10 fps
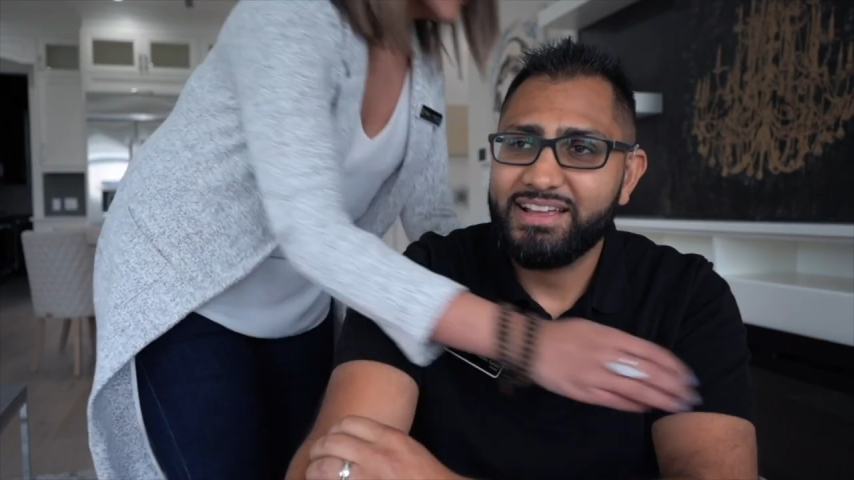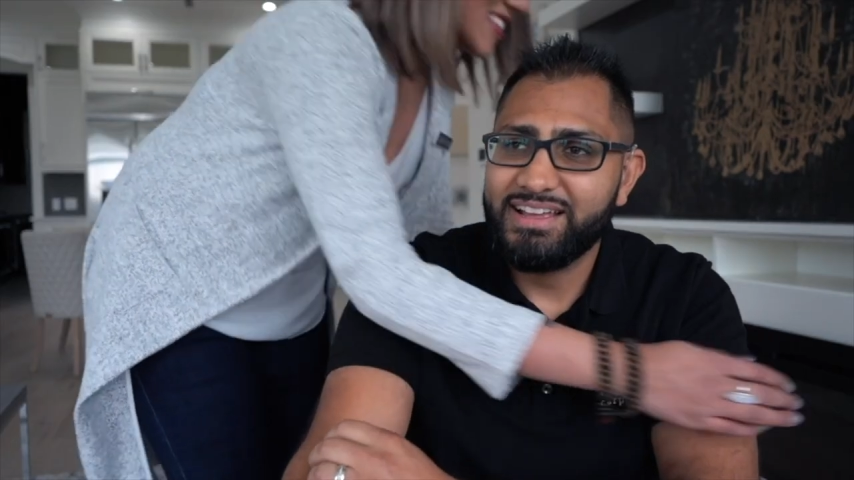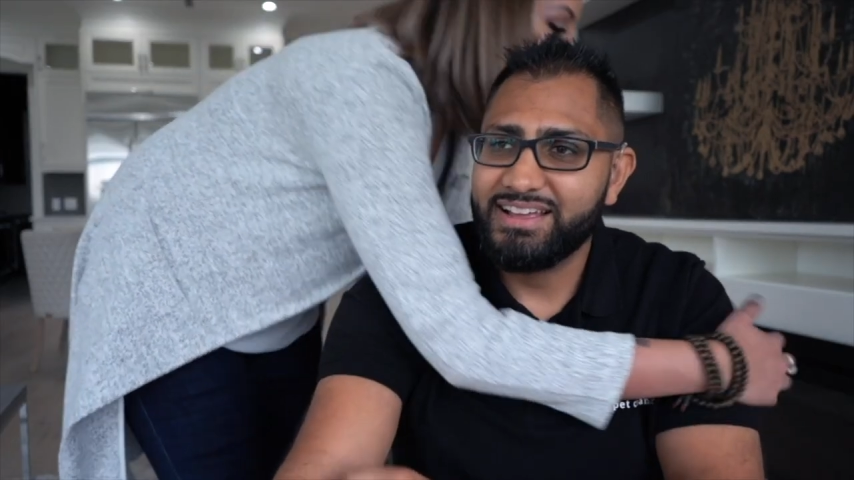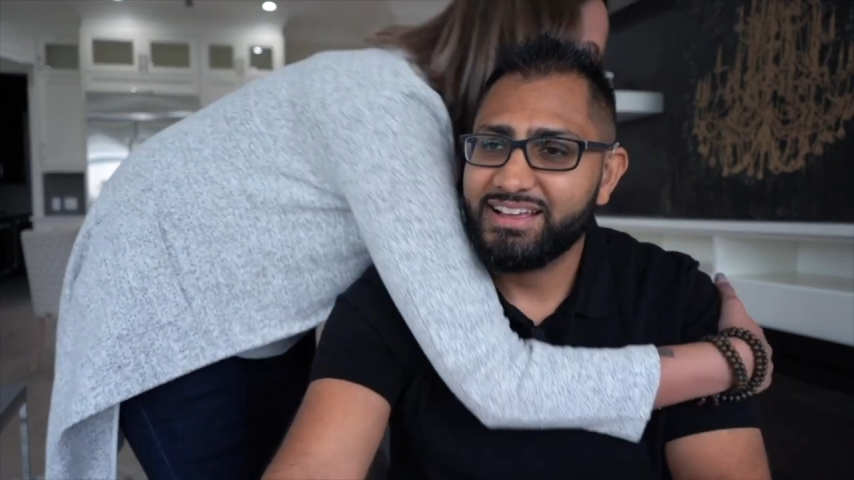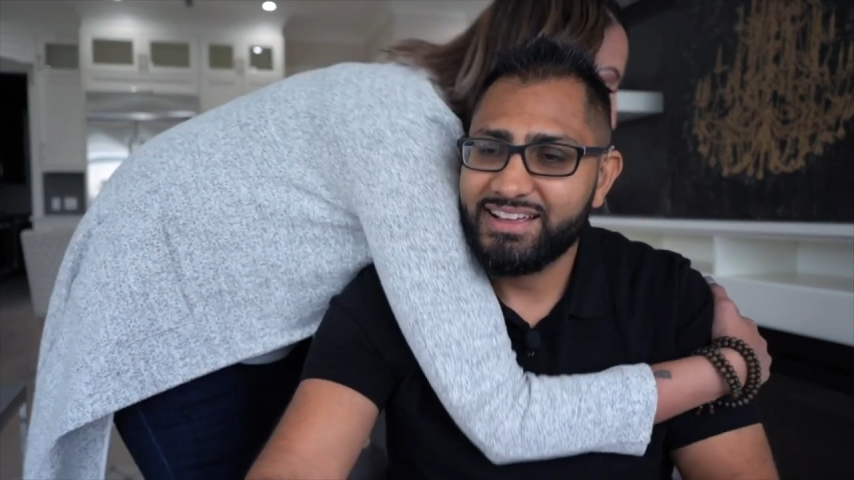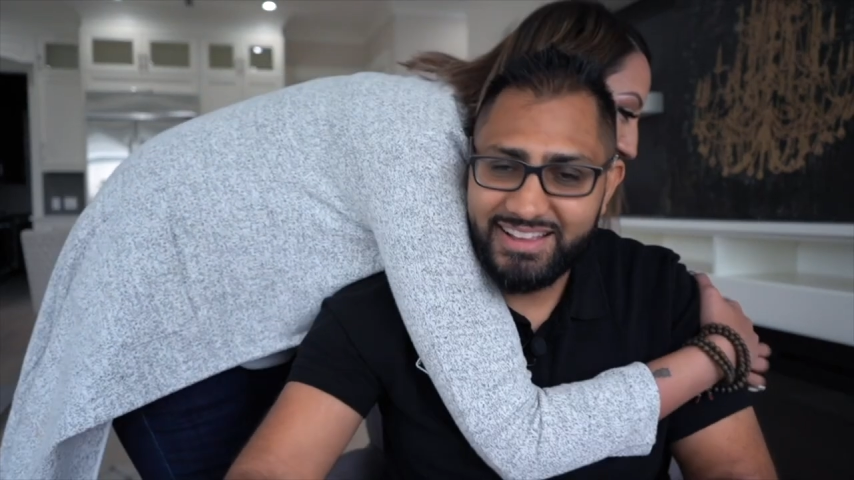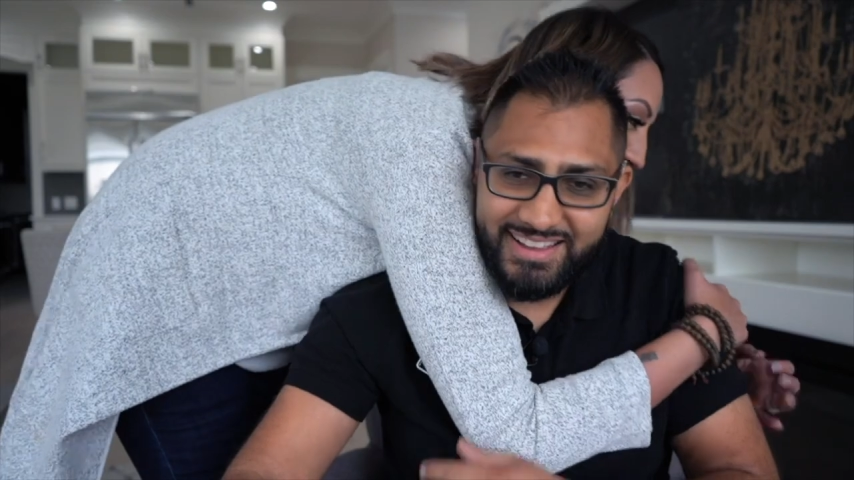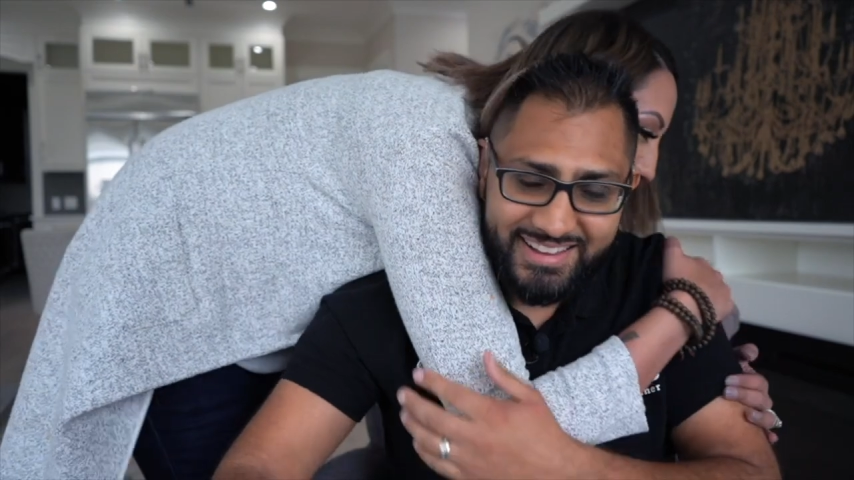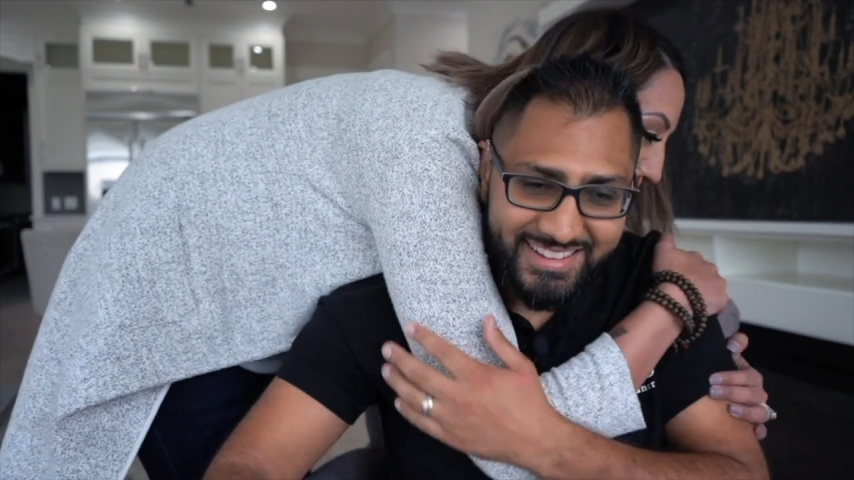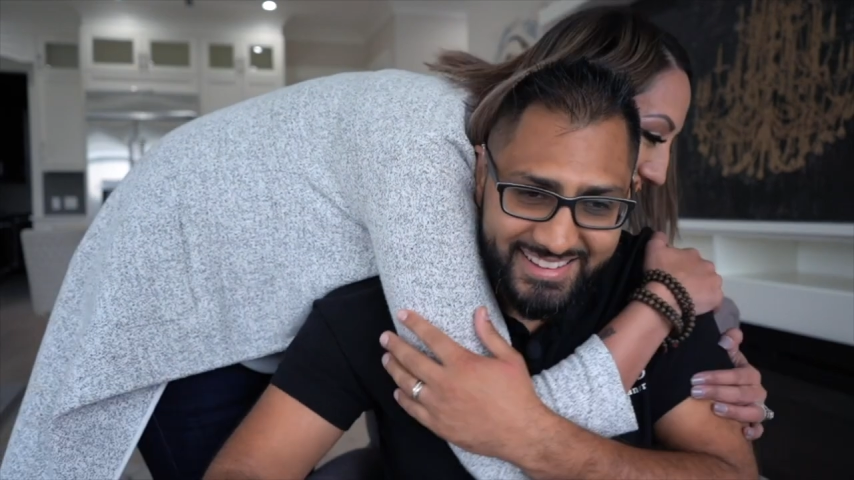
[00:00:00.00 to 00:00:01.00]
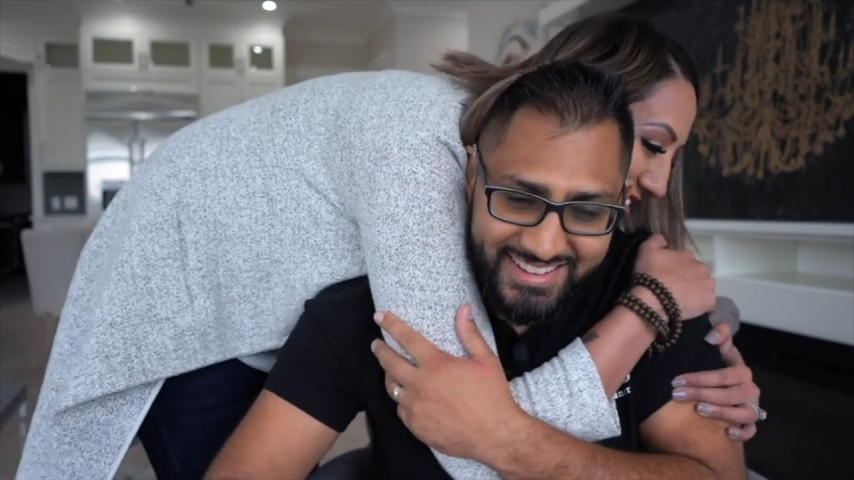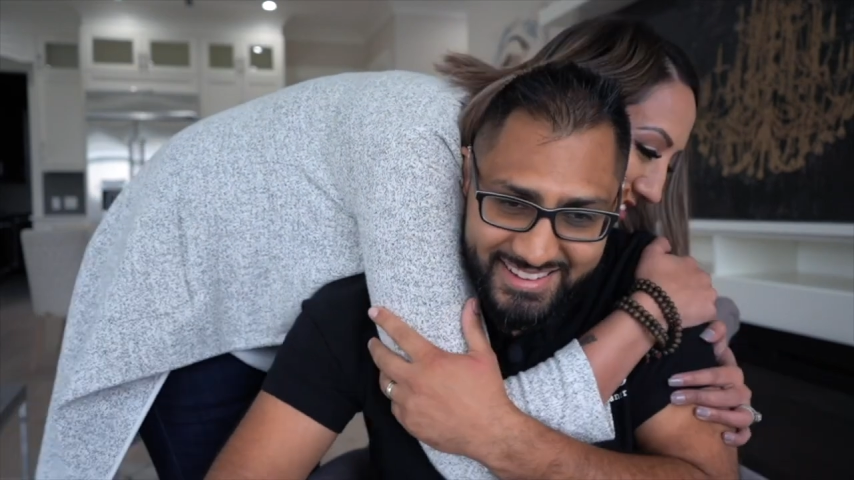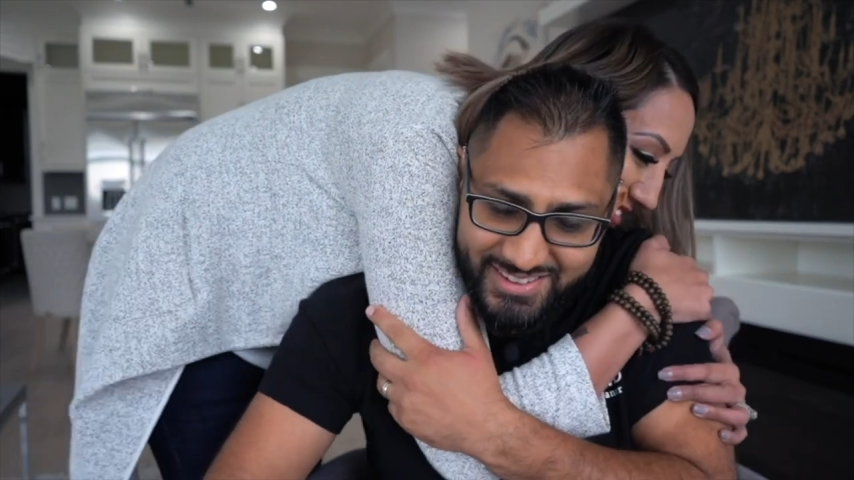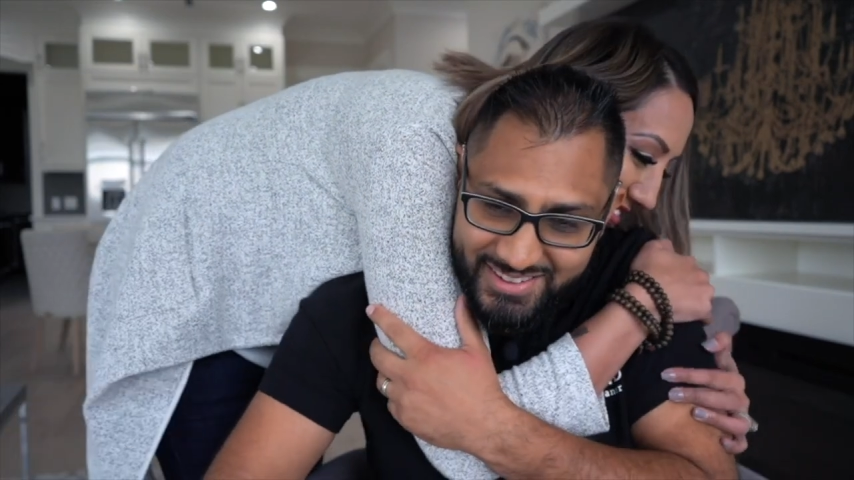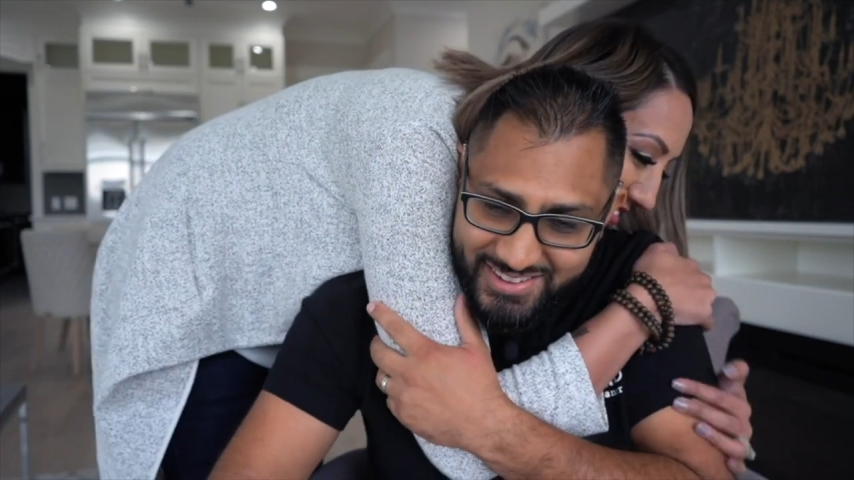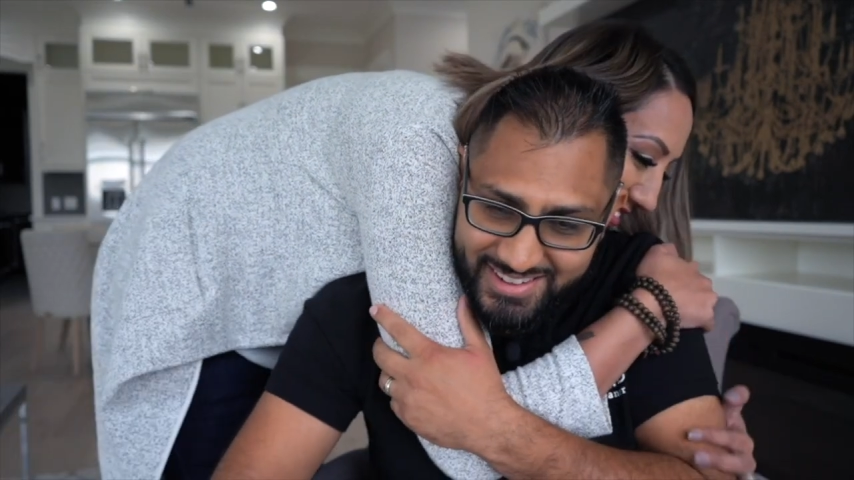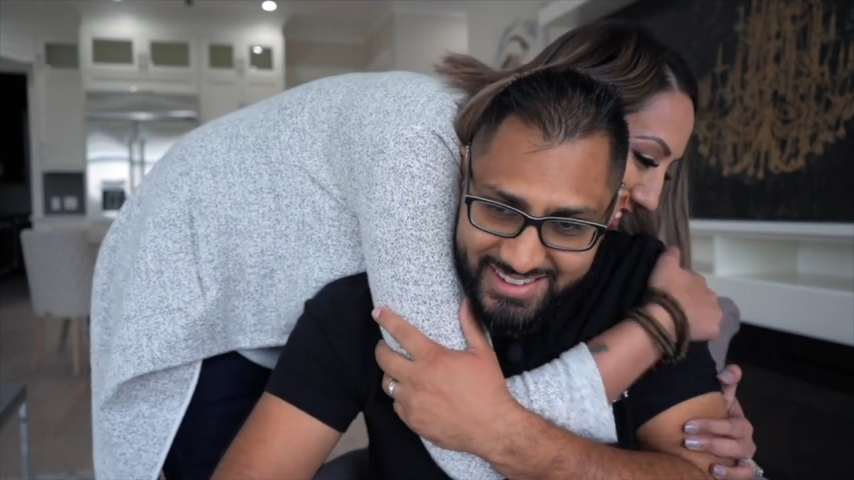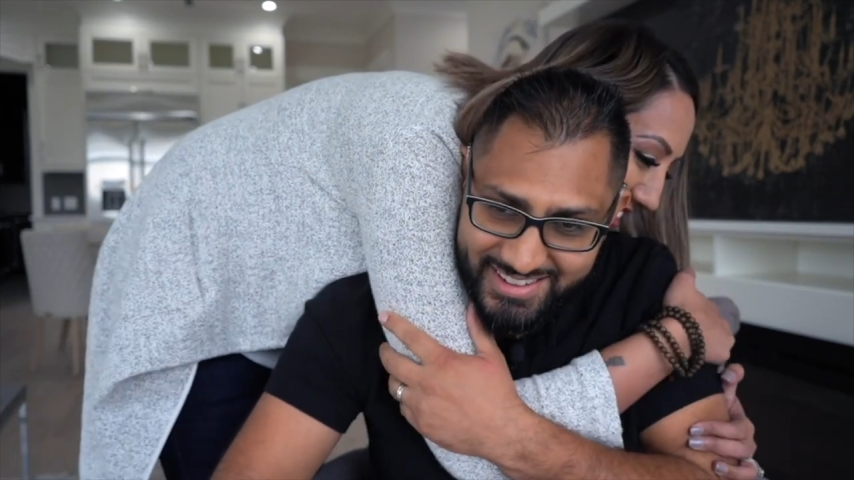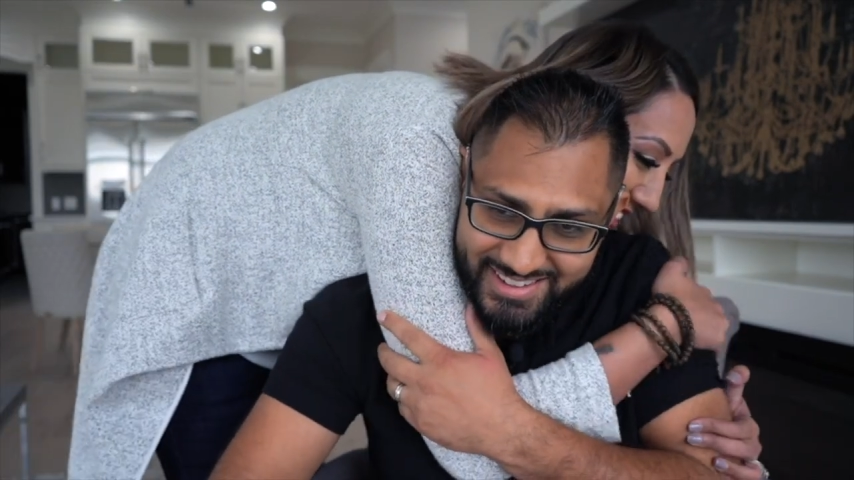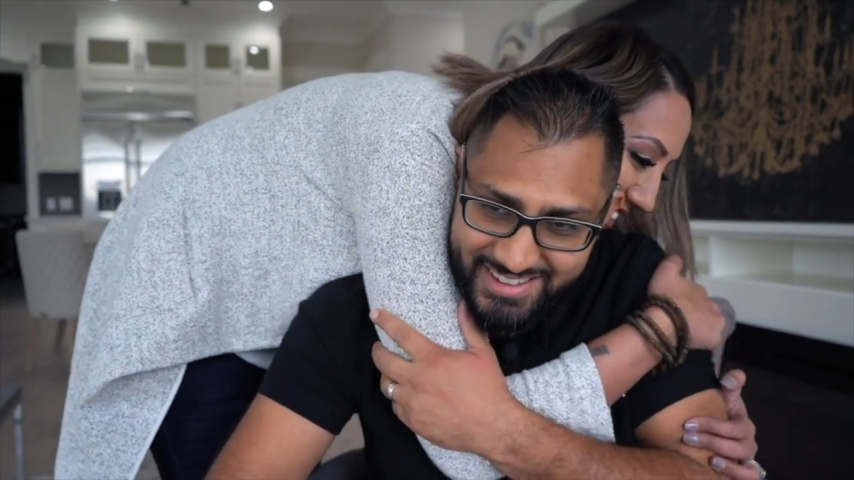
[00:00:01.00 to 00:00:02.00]
She has been
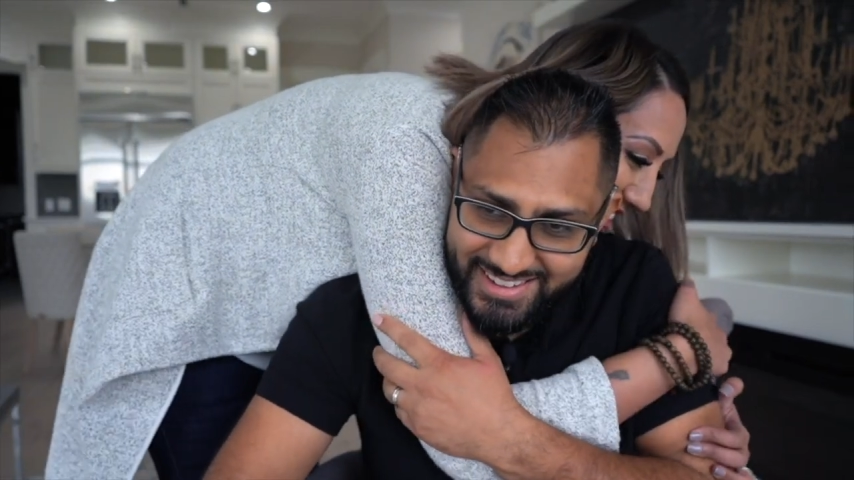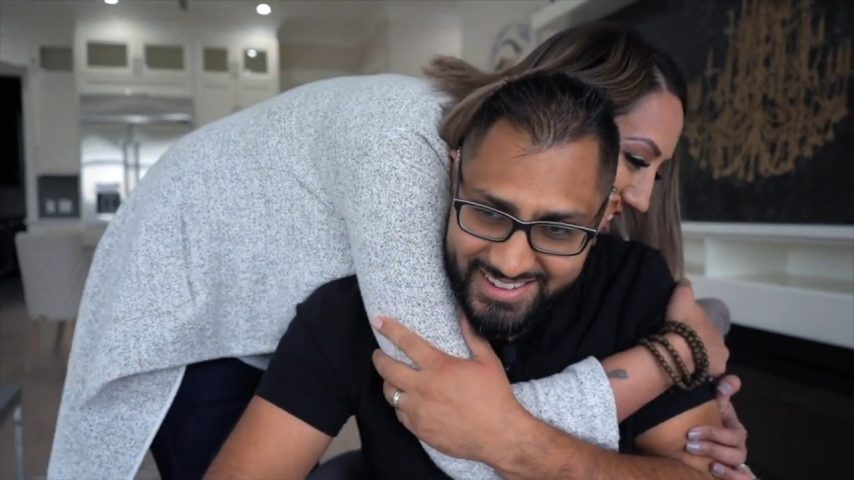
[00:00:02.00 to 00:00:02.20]
with